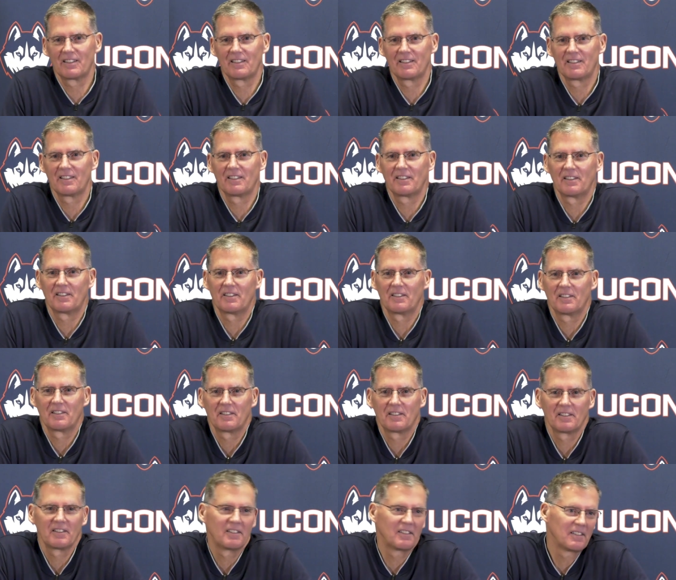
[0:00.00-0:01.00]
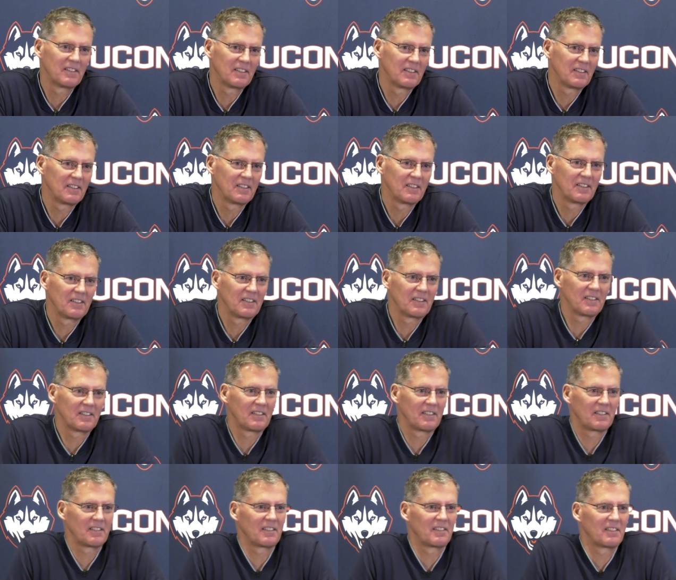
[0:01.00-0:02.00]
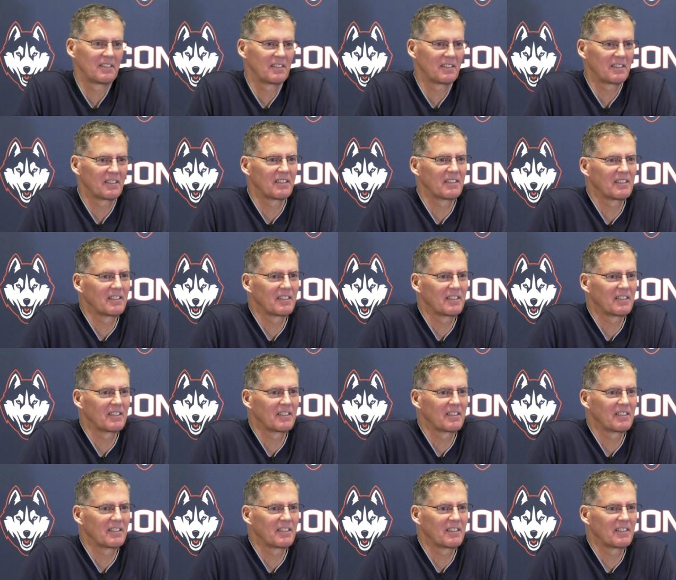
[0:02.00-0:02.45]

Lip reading: (silence)